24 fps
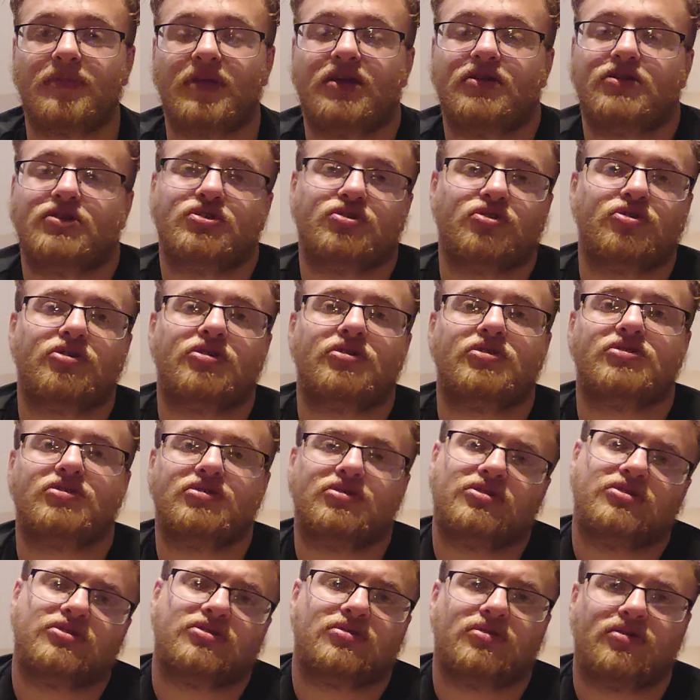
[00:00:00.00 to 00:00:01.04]
and sort of
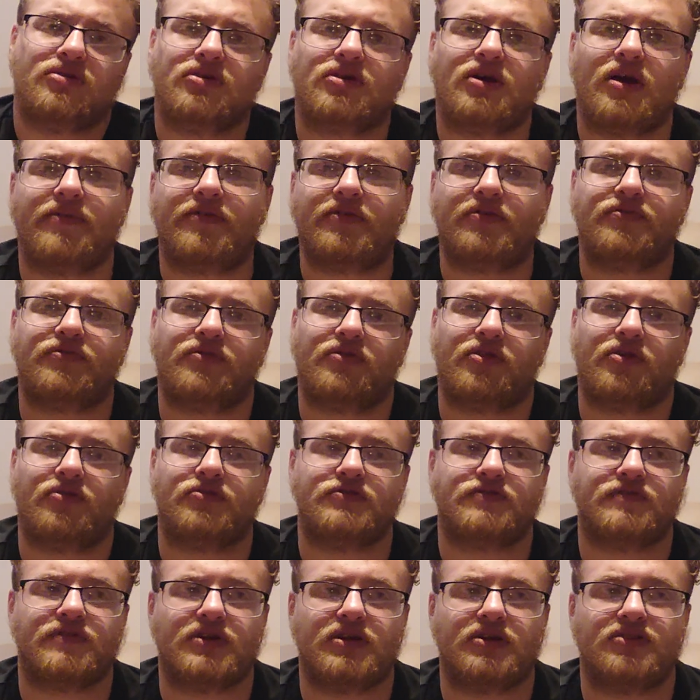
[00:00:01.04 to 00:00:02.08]
just look up for
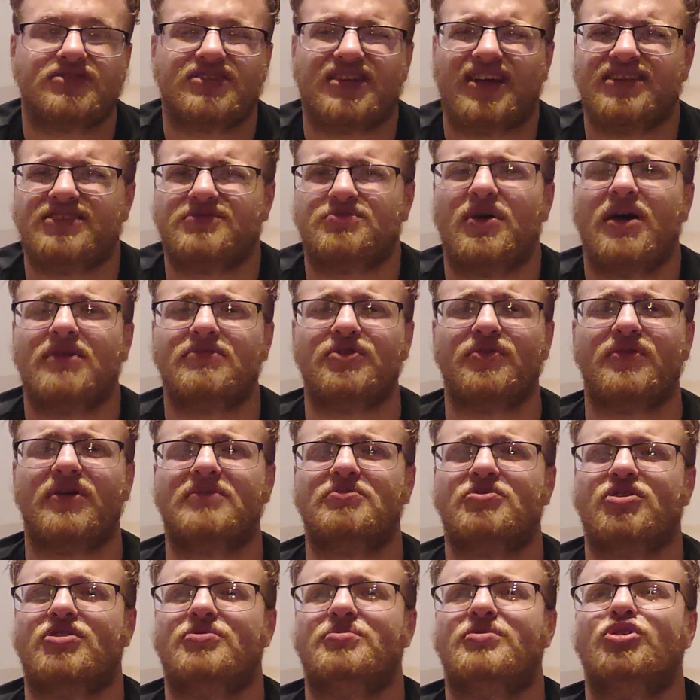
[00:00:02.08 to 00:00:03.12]
those videos. That's probably
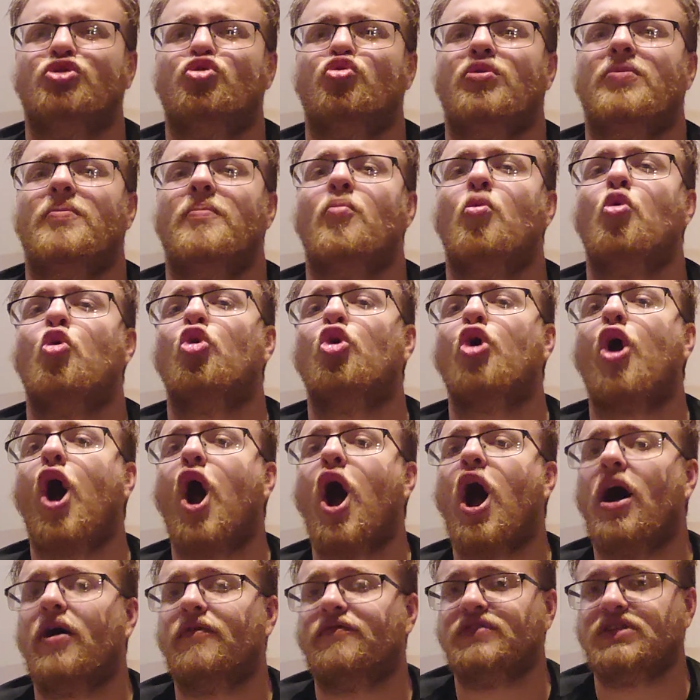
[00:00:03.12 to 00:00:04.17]
what I'm going to be doing more
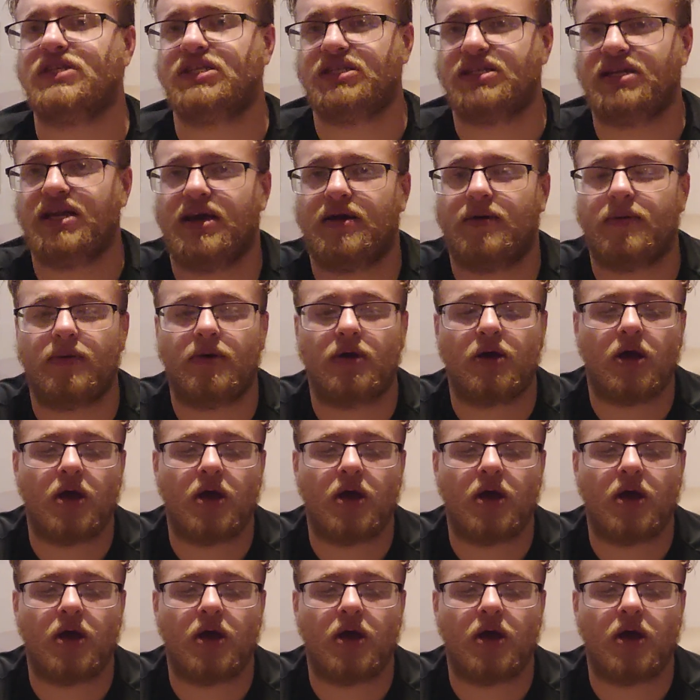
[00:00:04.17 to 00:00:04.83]
often now.